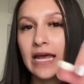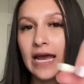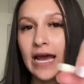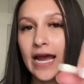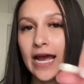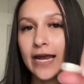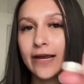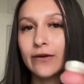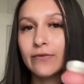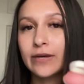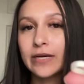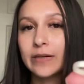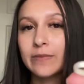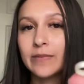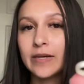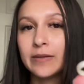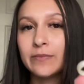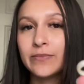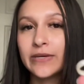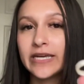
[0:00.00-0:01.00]
I
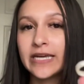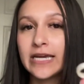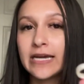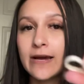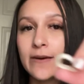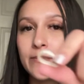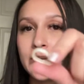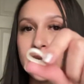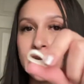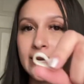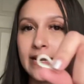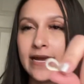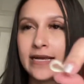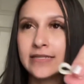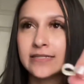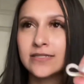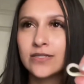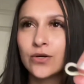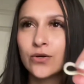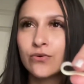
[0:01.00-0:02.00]
recommend picking up an
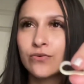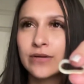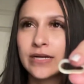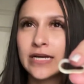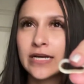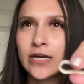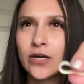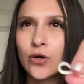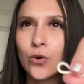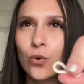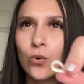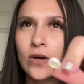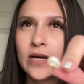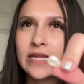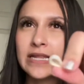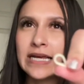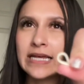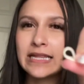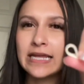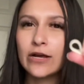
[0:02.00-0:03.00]
Enzo ring, or I
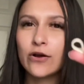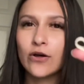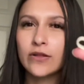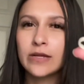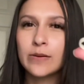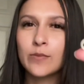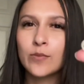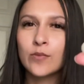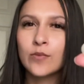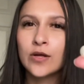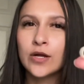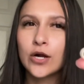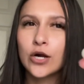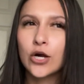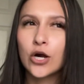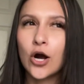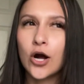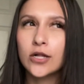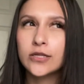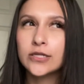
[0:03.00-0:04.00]
think they call them
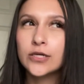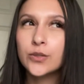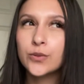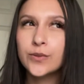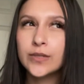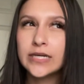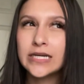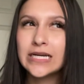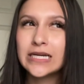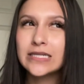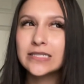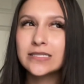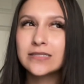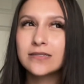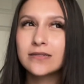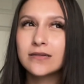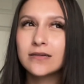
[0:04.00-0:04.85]
collar rings.